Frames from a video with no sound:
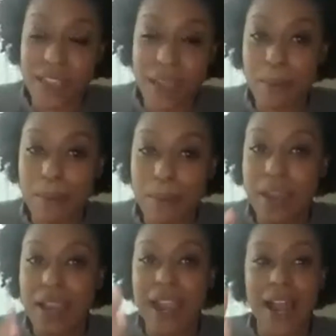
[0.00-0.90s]
them.
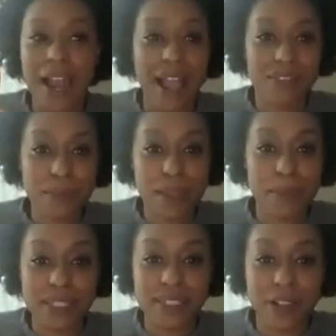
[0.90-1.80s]
I have to be able
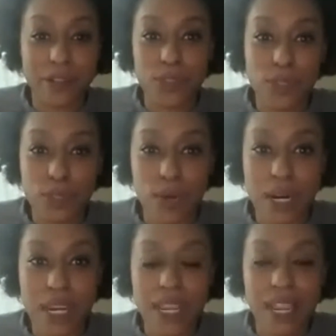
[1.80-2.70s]
to tell this
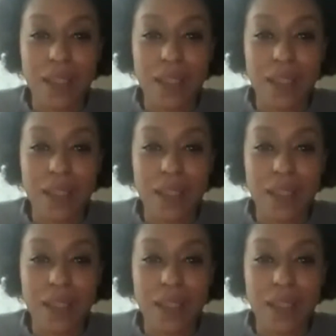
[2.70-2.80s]
story